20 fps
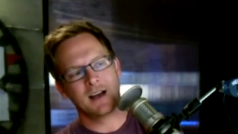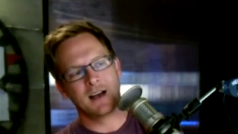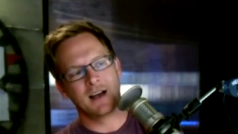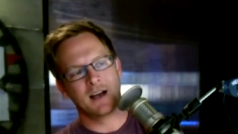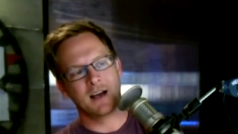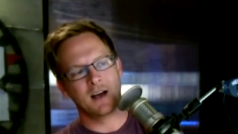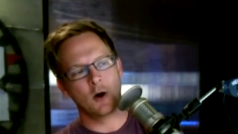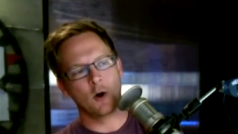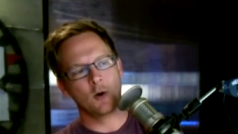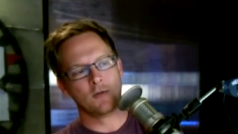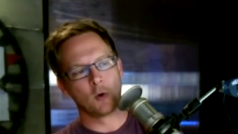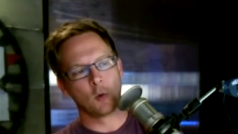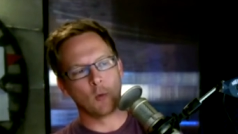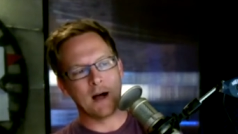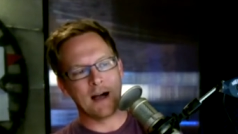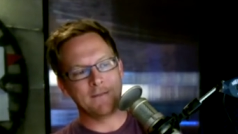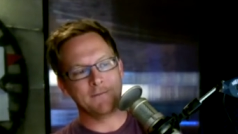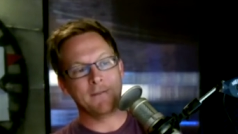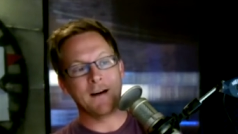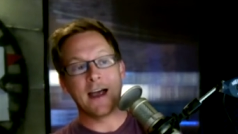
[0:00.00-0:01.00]
uh, over
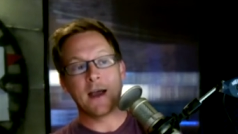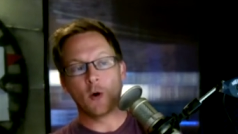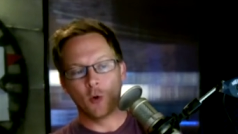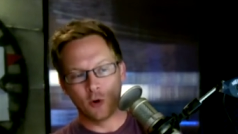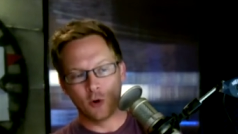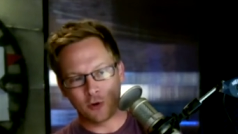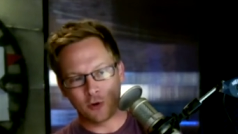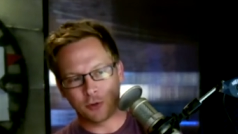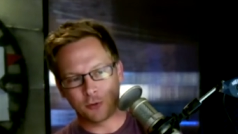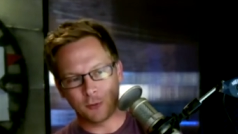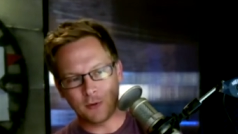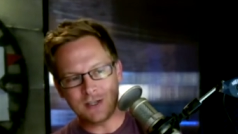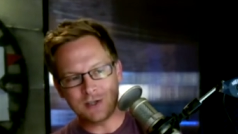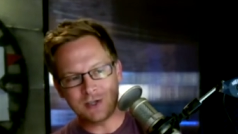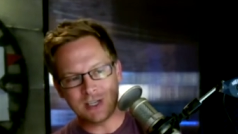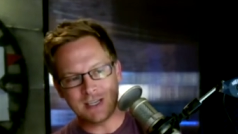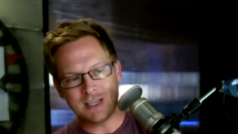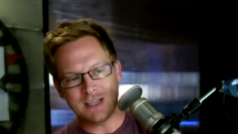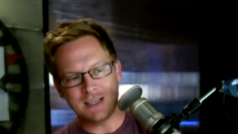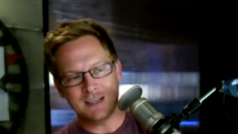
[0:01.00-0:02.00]
Wi Fi or three
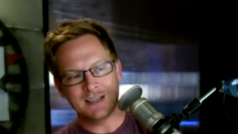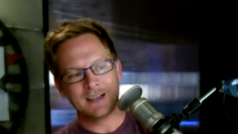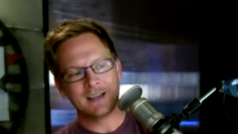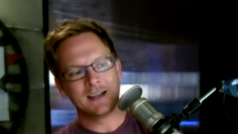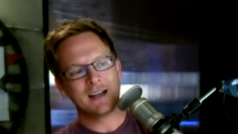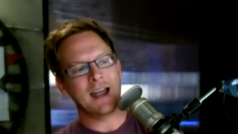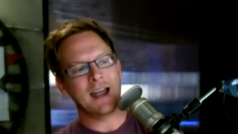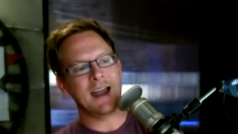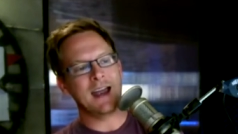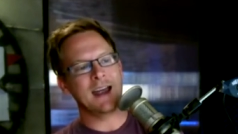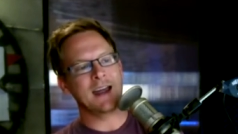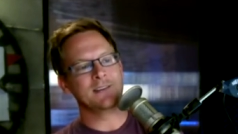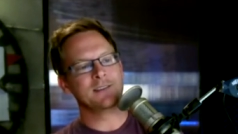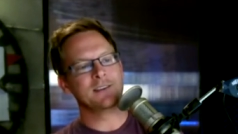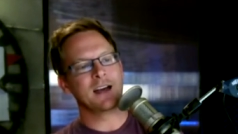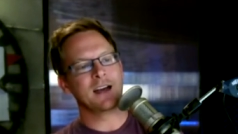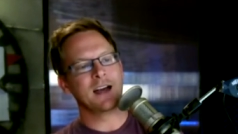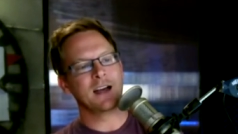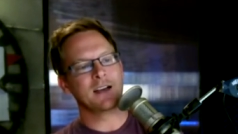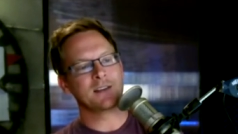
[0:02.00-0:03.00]
G. And
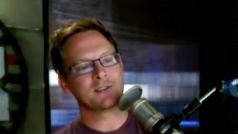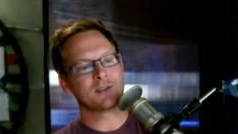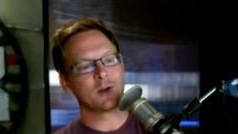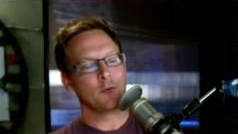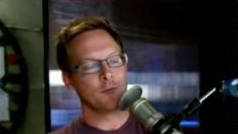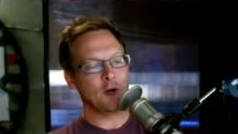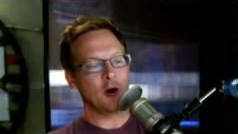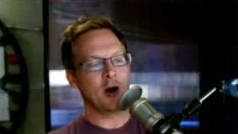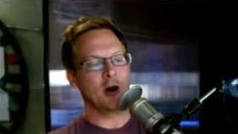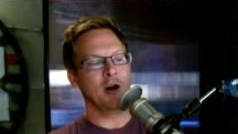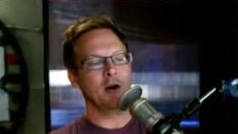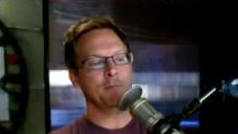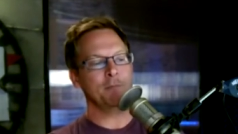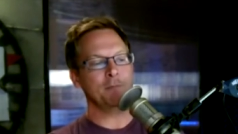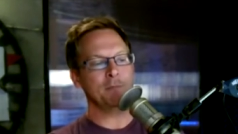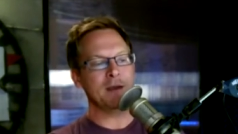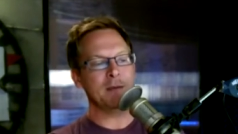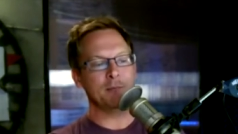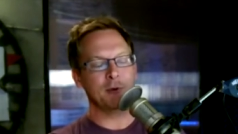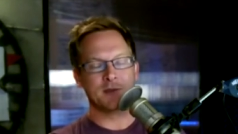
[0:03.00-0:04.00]
uh, so far,
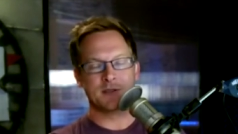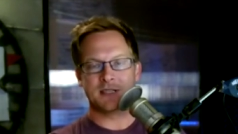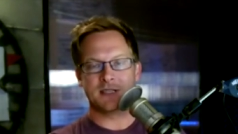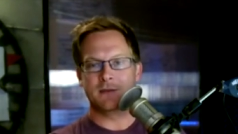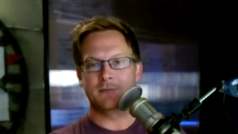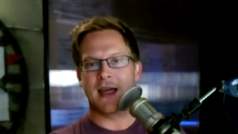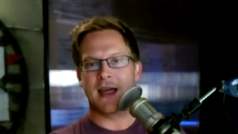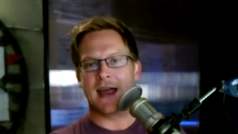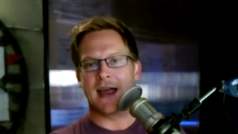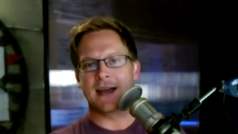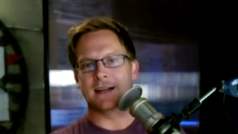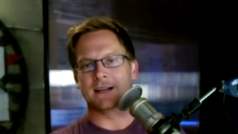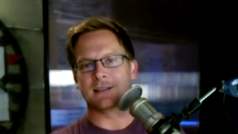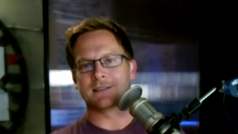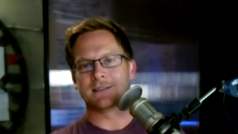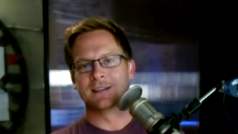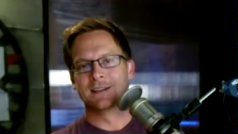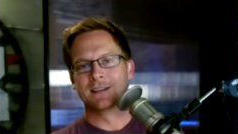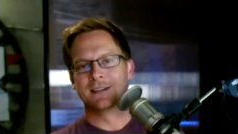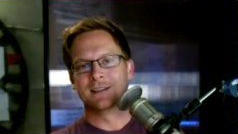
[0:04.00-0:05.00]
people seem to hate it.
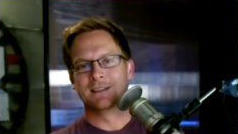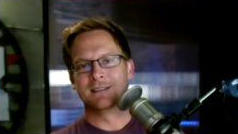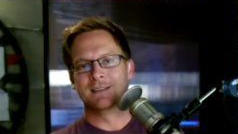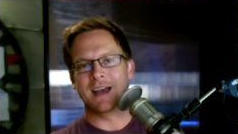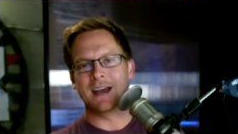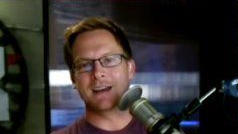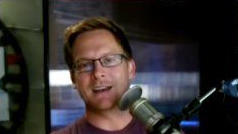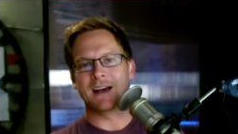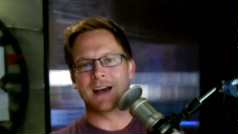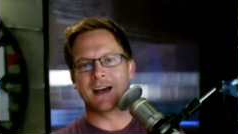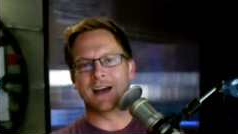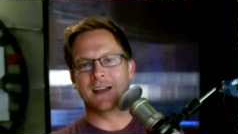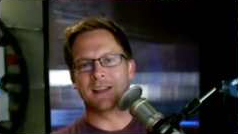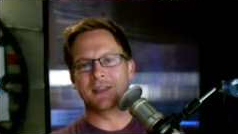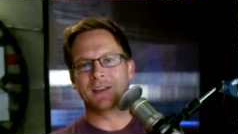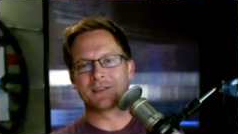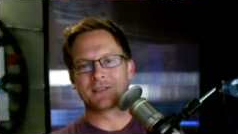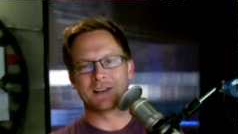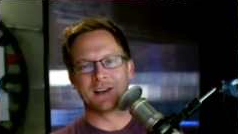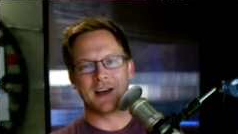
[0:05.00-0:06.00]
They uh,
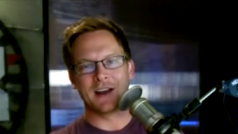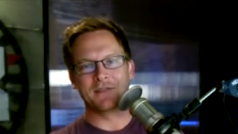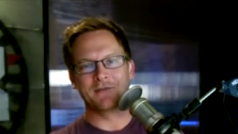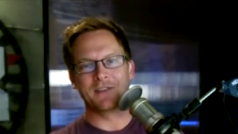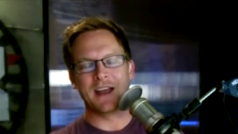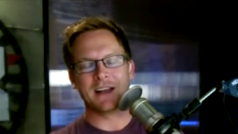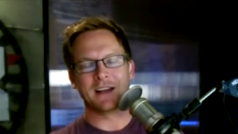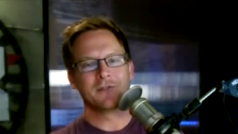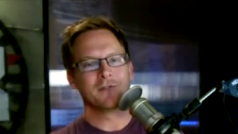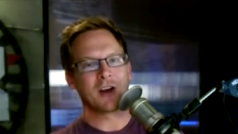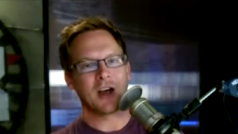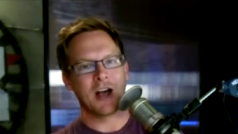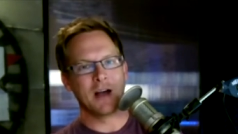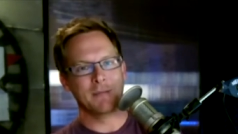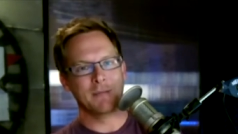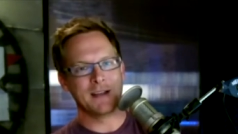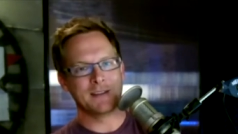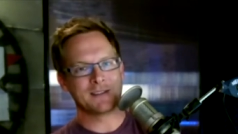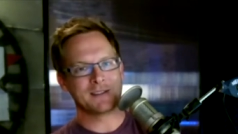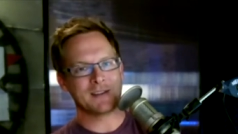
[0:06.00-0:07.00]
there's a lot of negative
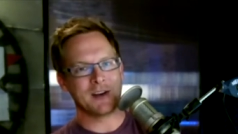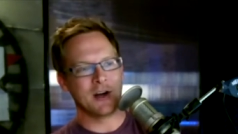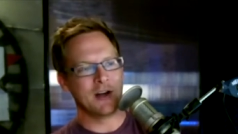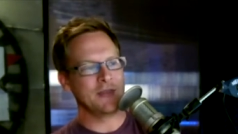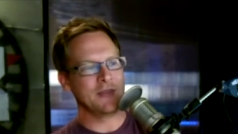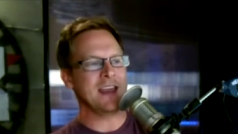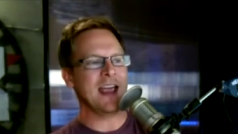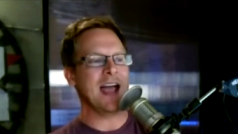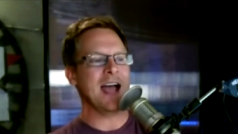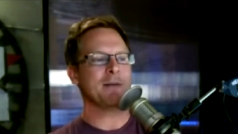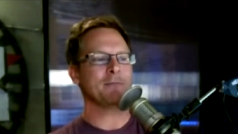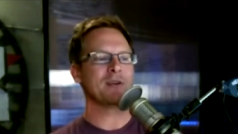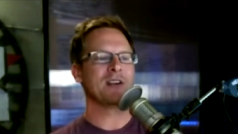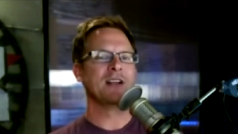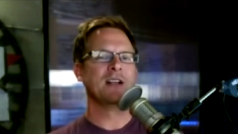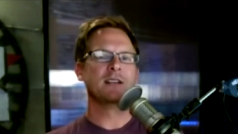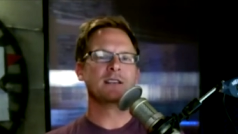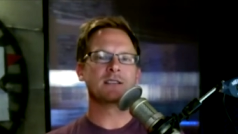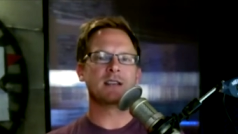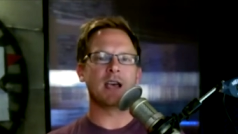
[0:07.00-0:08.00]
comments on the app
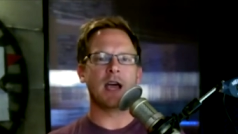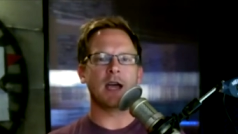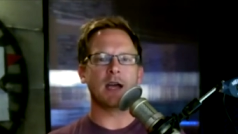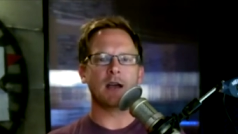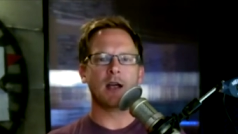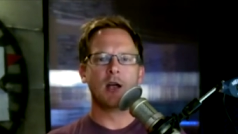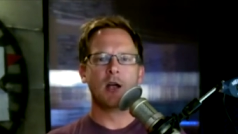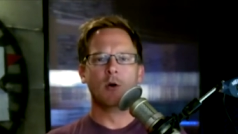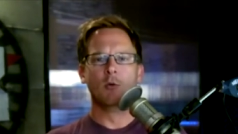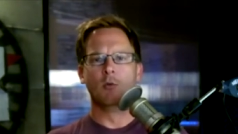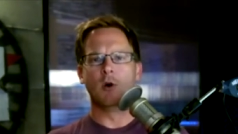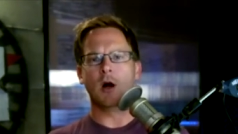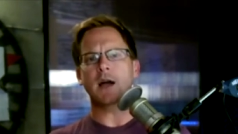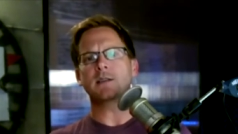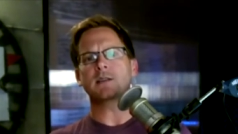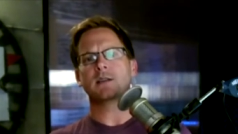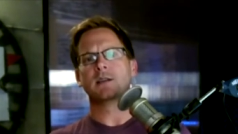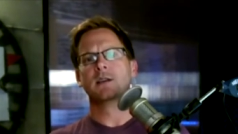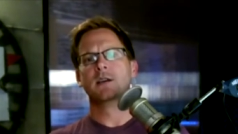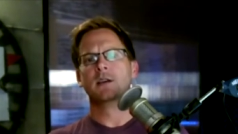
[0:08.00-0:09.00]
saying,
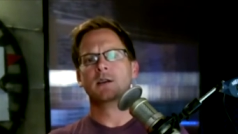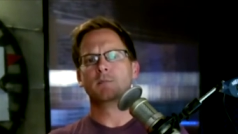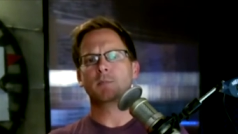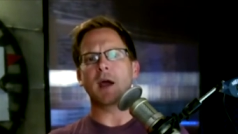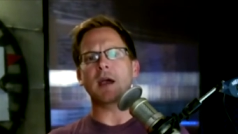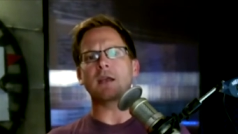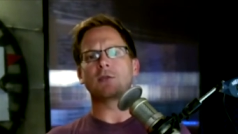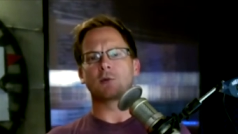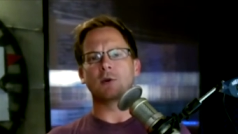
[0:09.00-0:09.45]
What? Pay